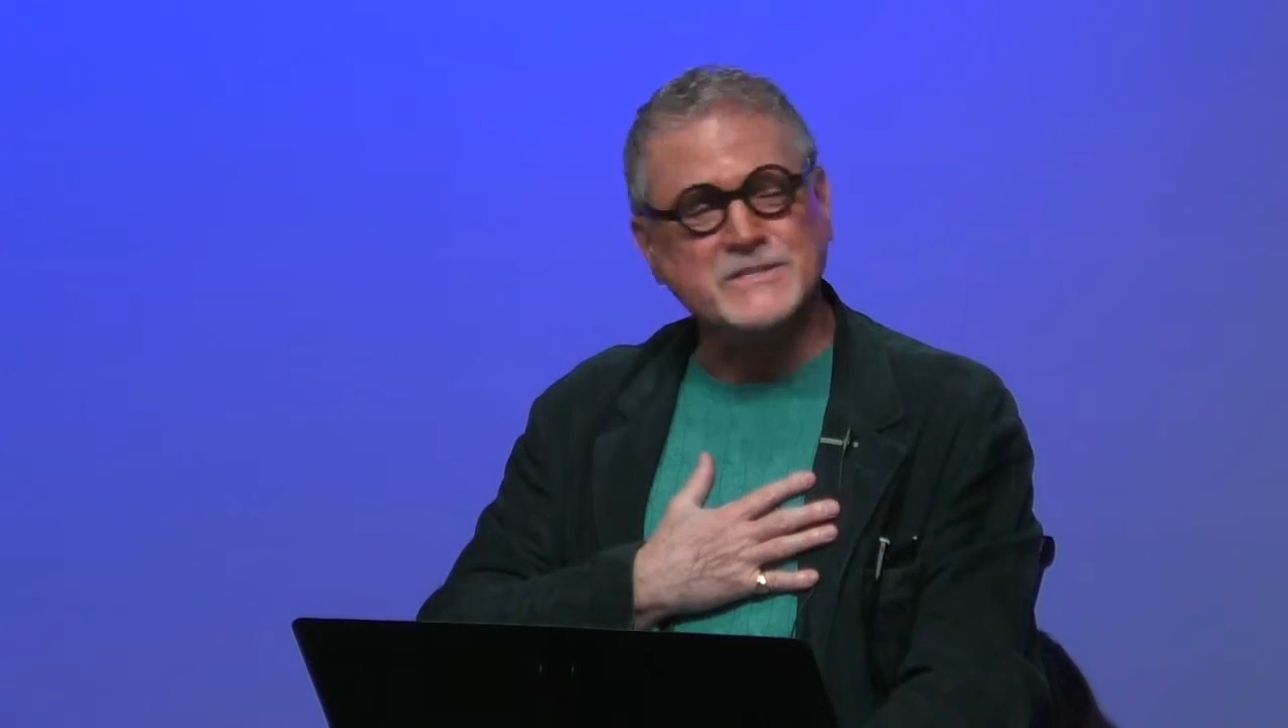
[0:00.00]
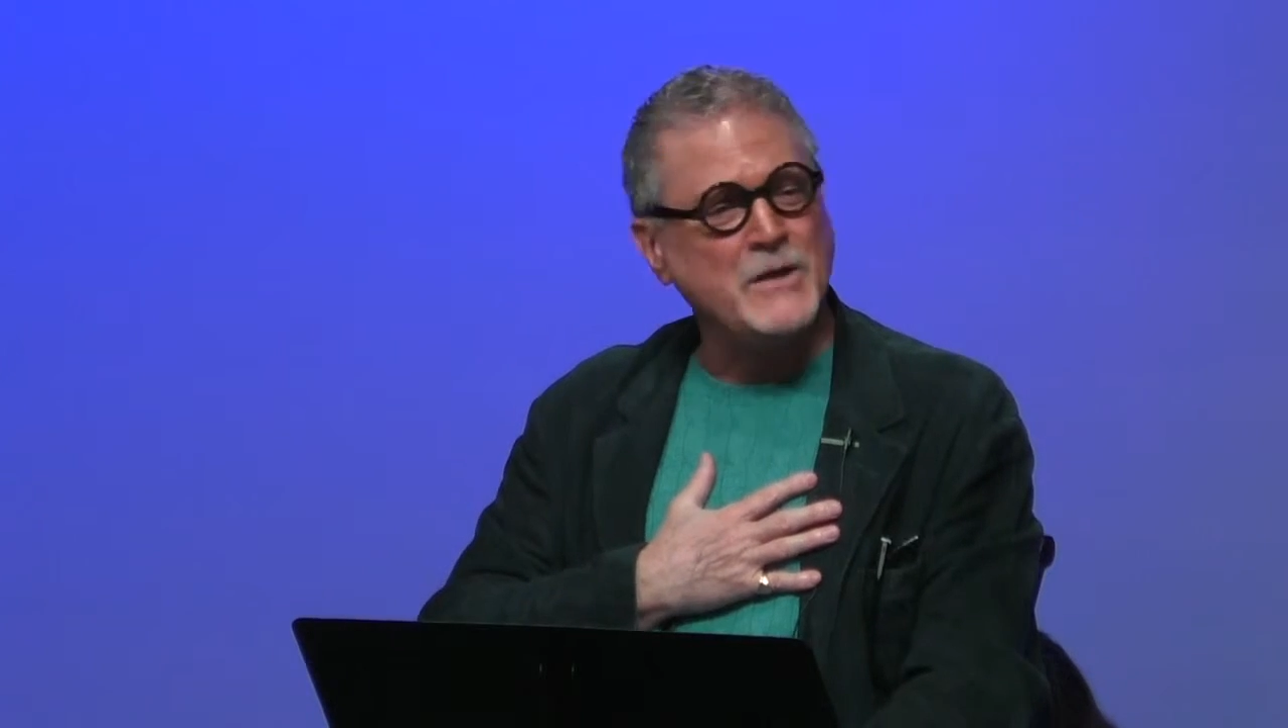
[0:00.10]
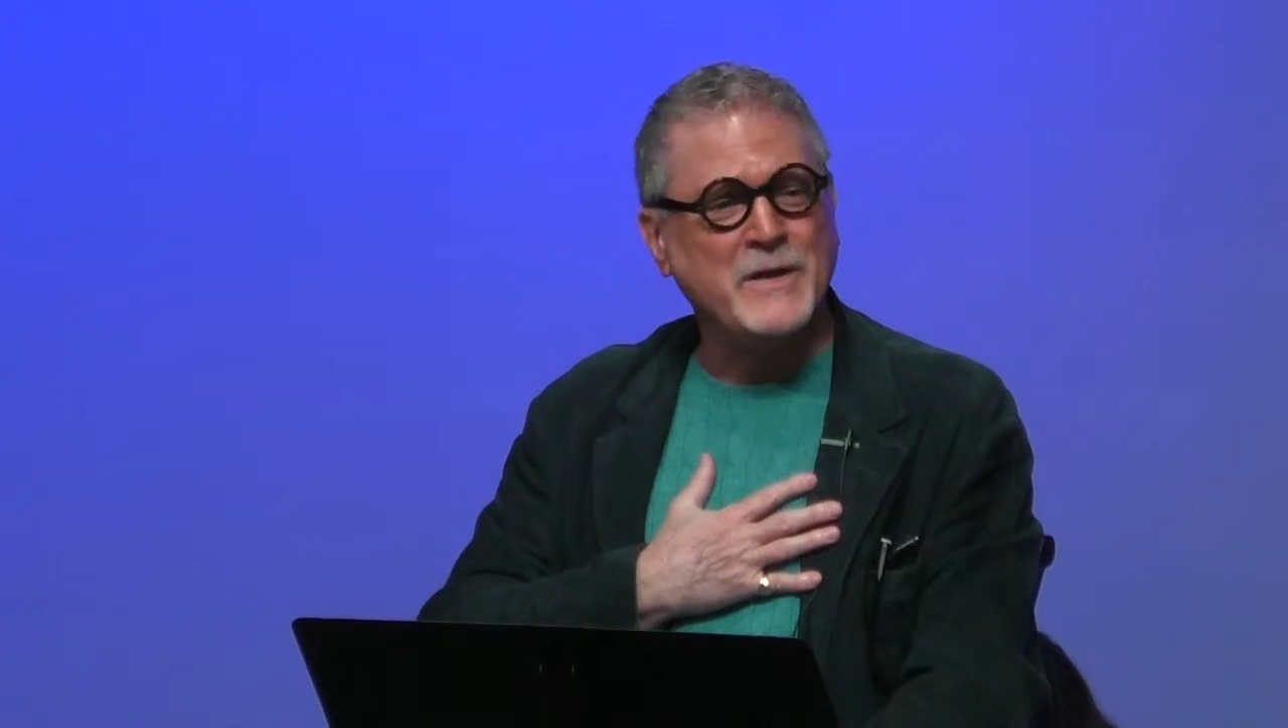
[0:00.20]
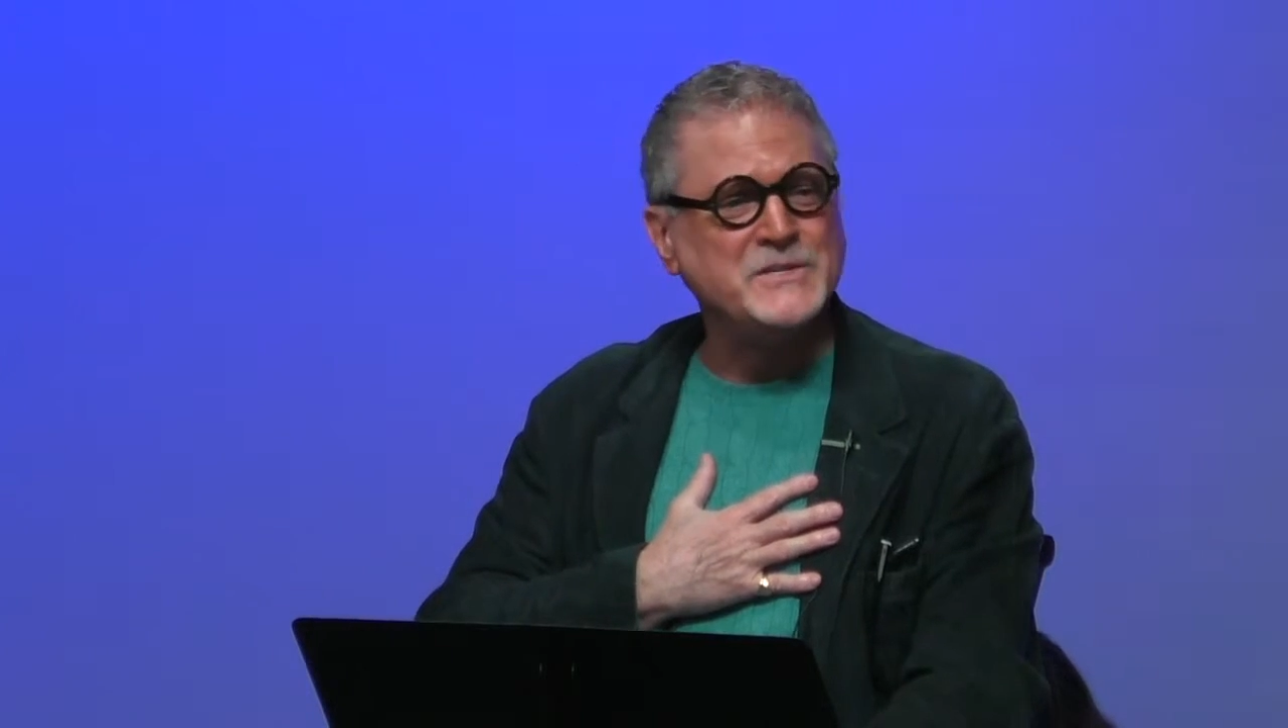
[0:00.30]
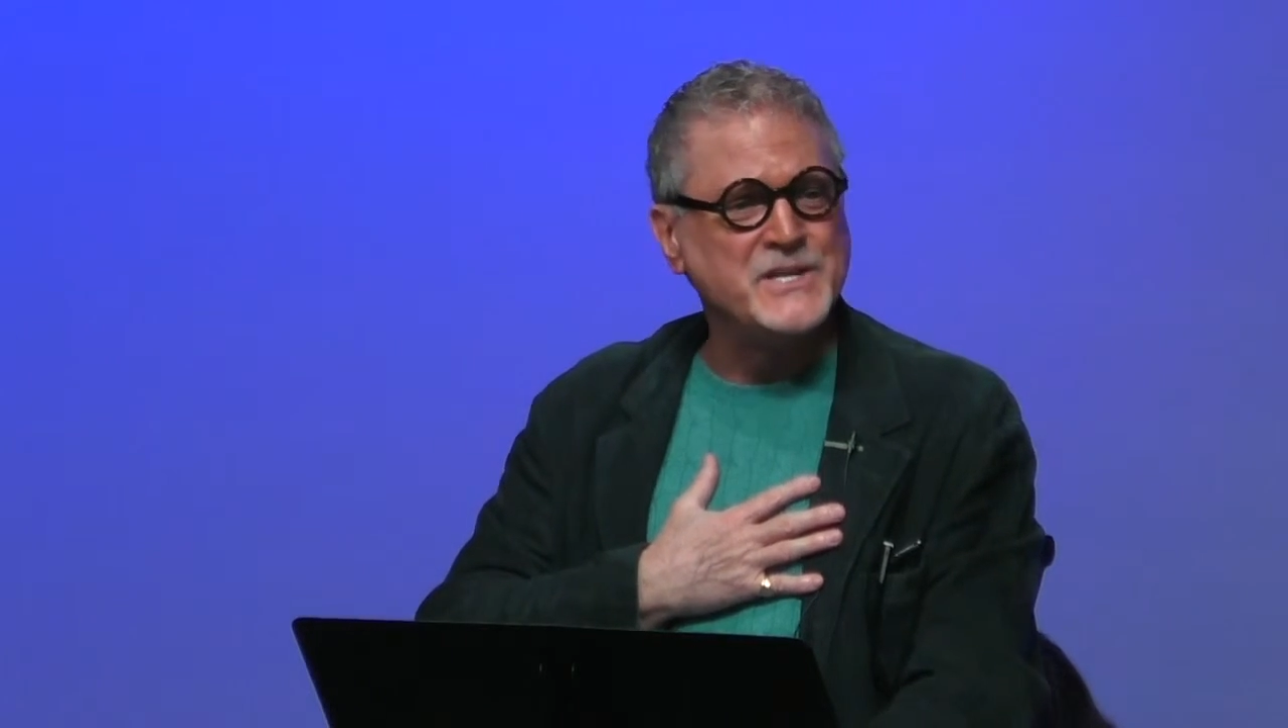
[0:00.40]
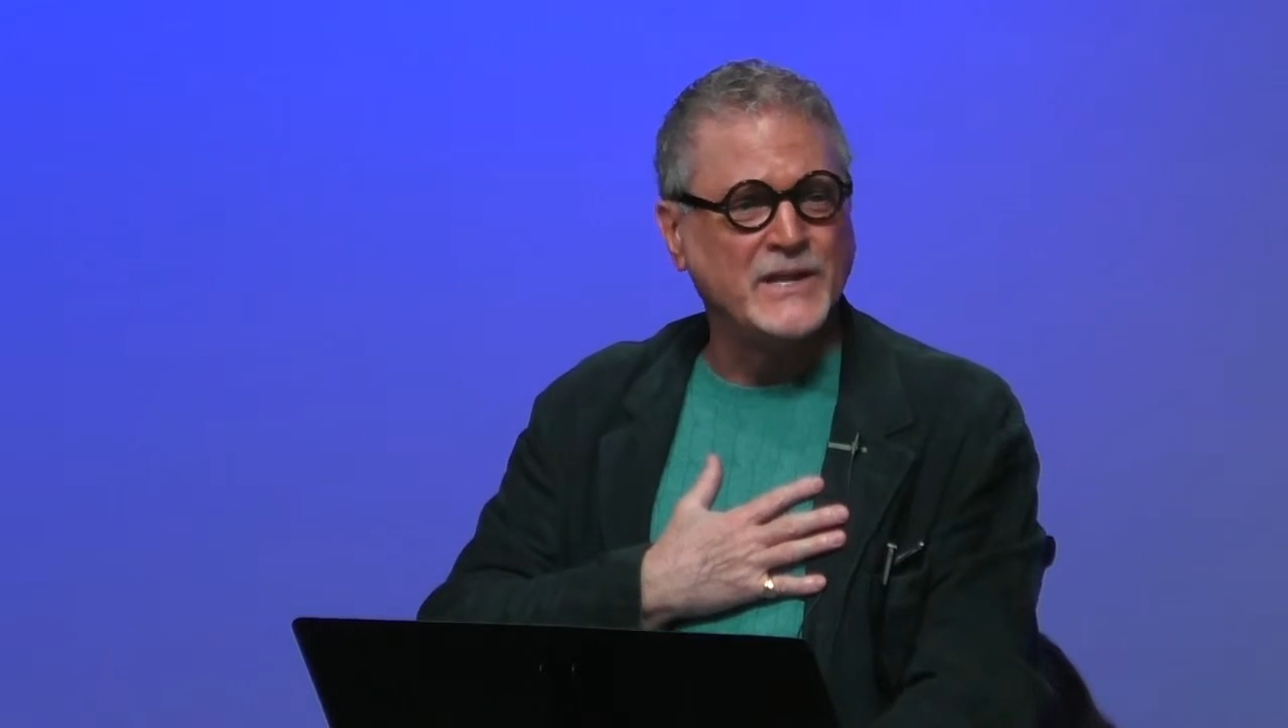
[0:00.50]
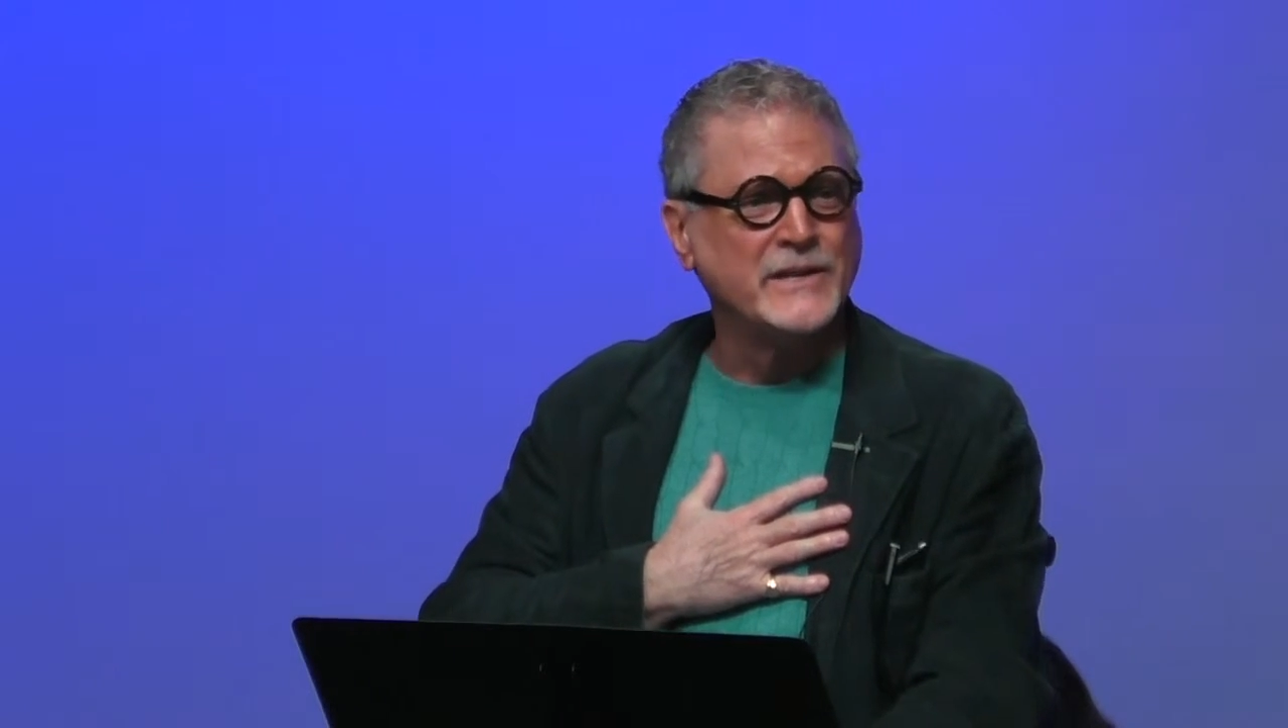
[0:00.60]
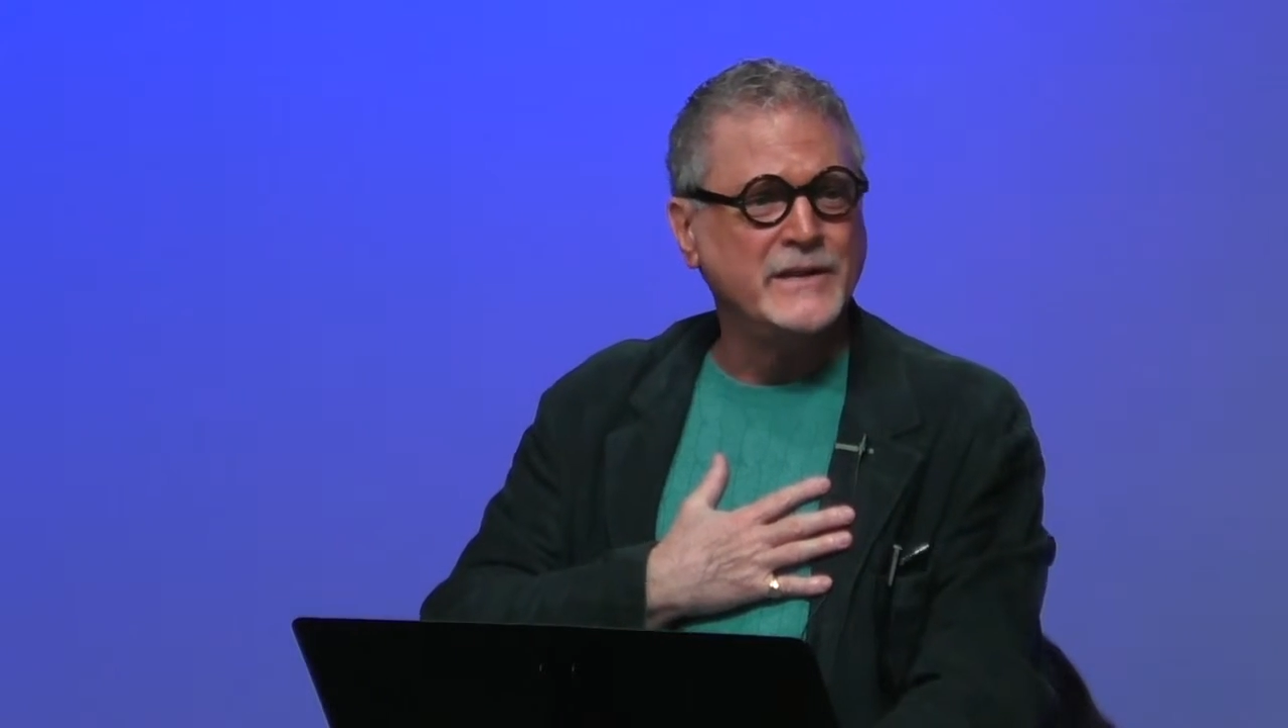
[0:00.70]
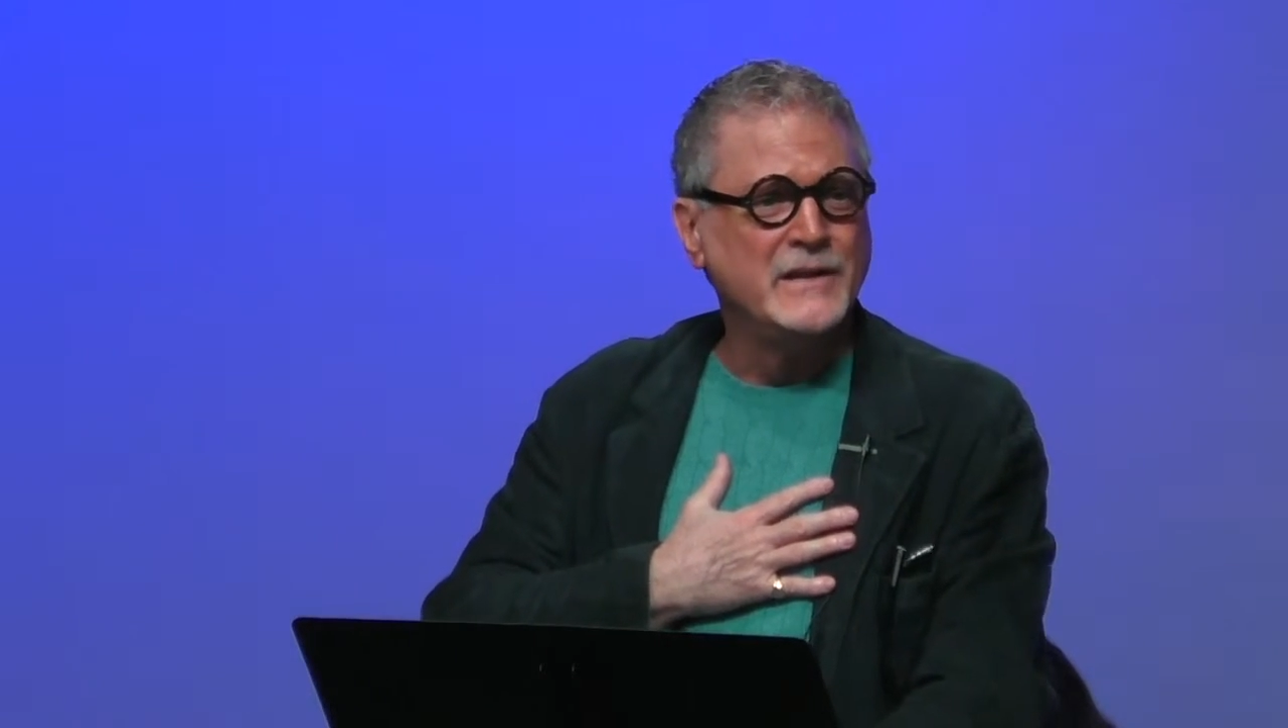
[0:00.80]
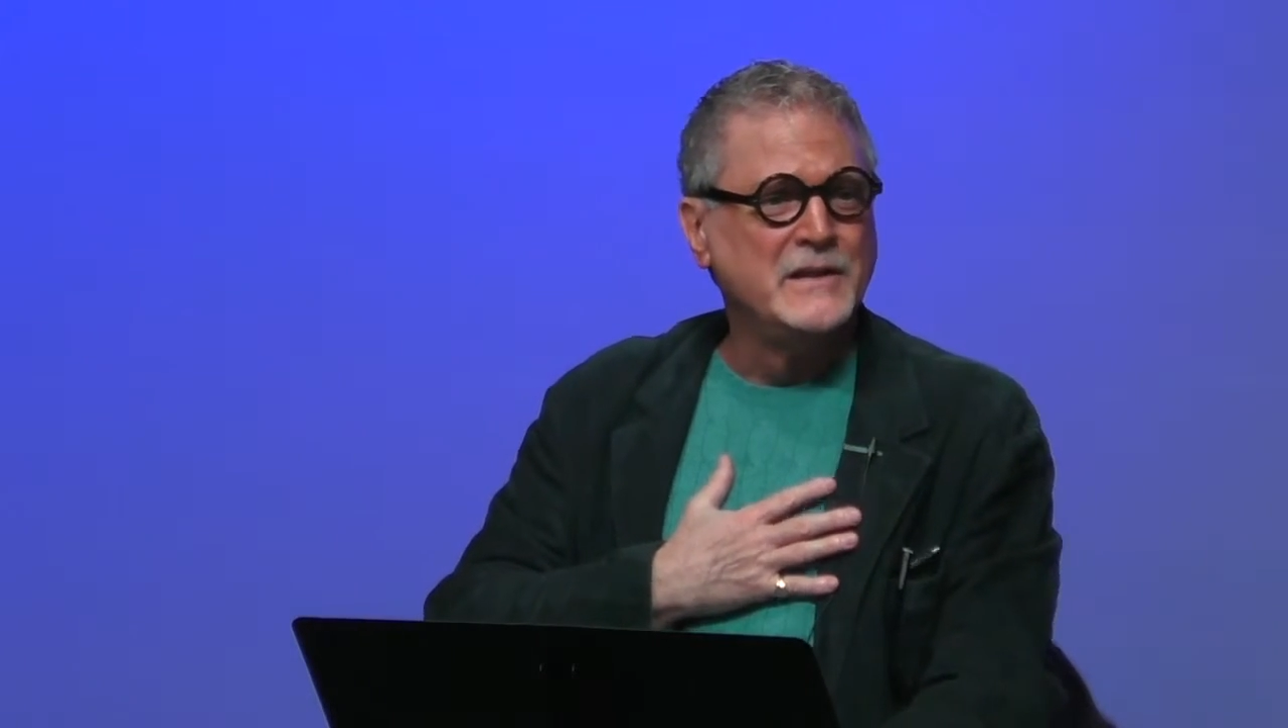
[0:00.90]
time I tell it.